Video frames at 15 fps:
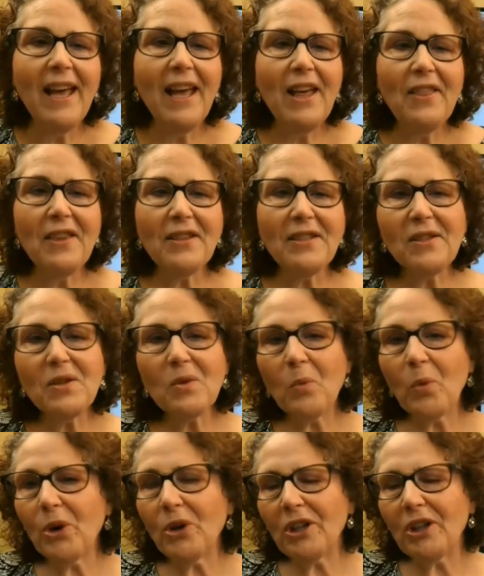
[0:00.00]
This is a
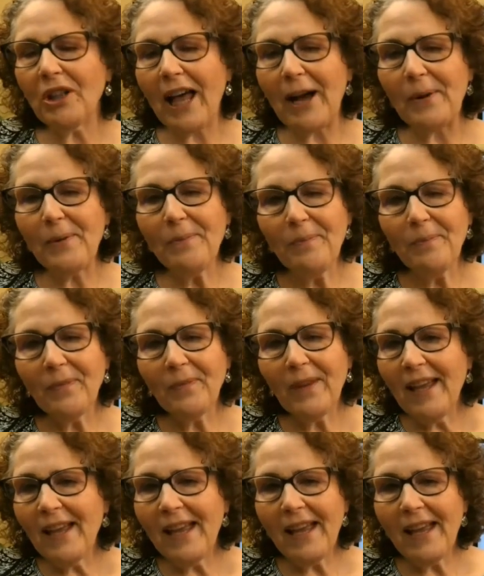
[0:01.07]
word cloud.
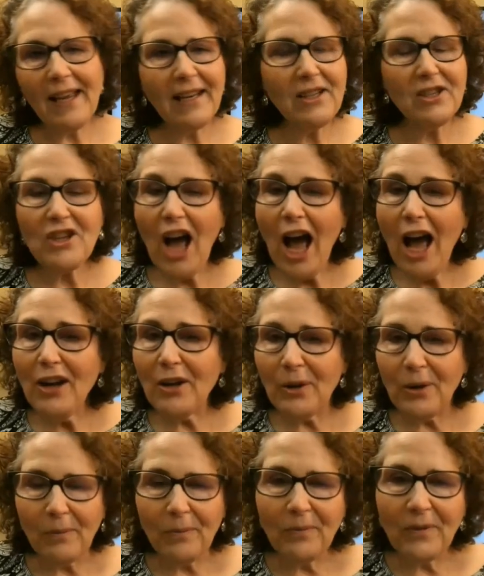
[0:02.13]
It is not
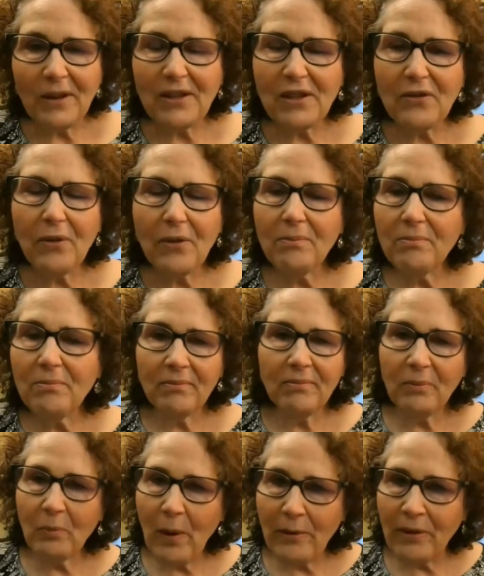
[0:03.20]
new. This is from
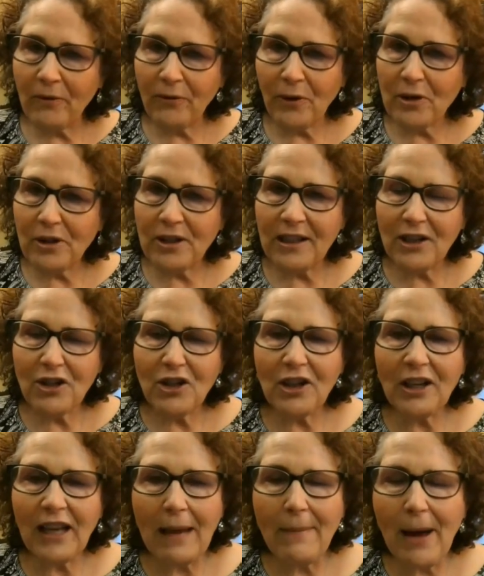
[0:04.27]
when the first edition
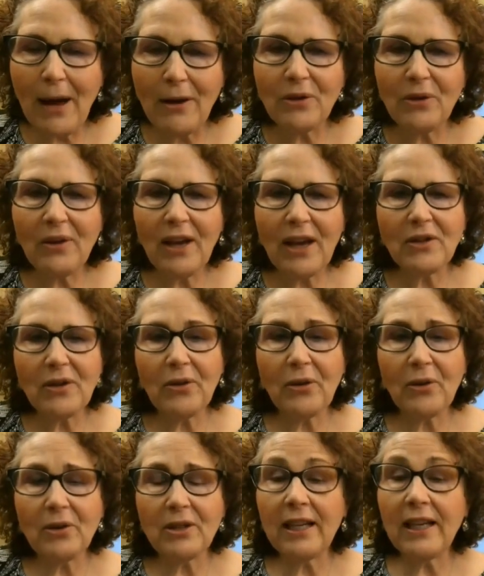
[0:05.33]
came out in
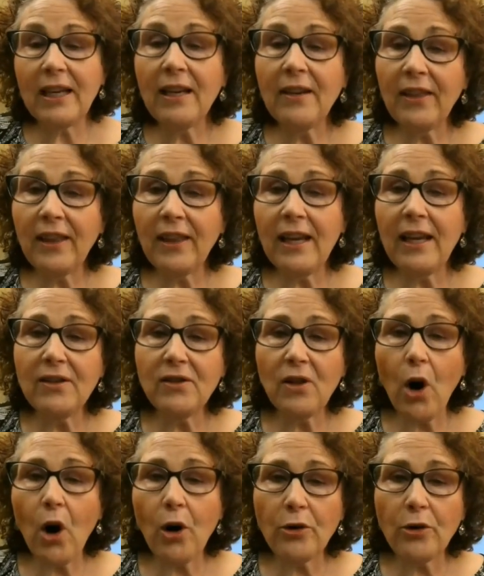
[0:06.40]
2013. These are the